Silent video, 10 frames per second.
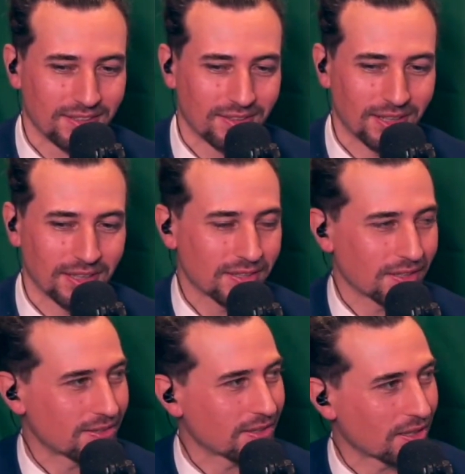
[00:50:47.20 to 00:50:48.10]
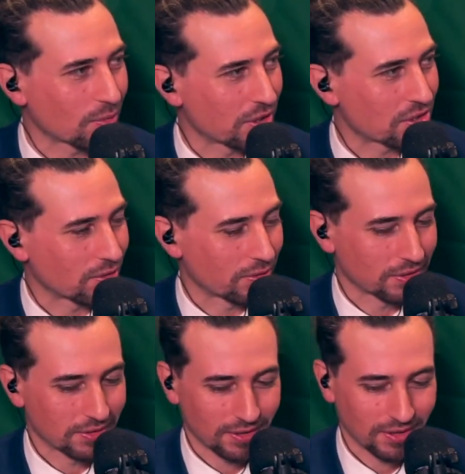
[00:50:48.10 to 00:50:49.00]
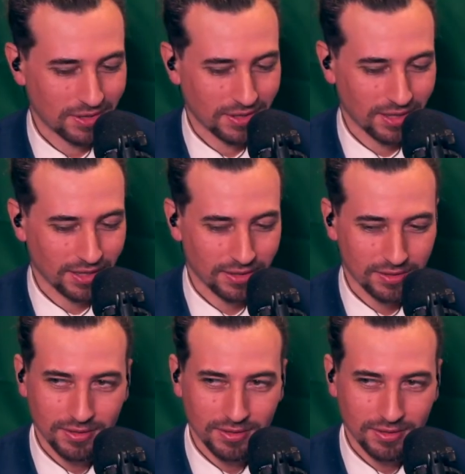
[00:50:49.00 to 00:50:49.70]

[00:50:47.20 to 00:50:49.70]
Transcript: All right, let's see another question of her. I like that.